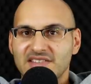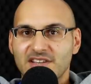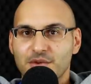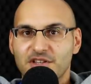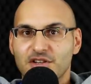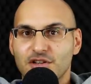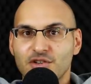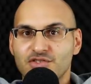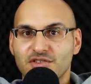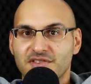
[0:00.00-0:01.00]
Let's start with the
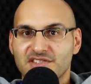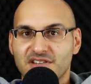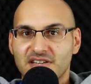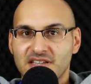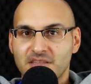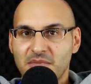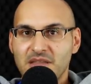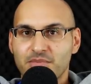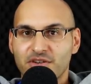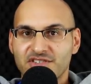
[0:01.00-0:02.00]
conclusion of the study and the
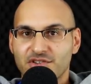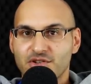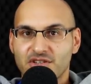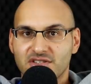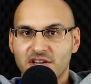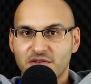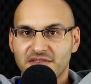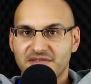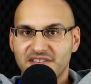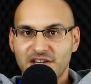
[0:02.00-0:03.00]
main point so you can turn off
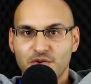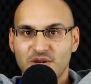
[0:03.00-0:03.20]
this video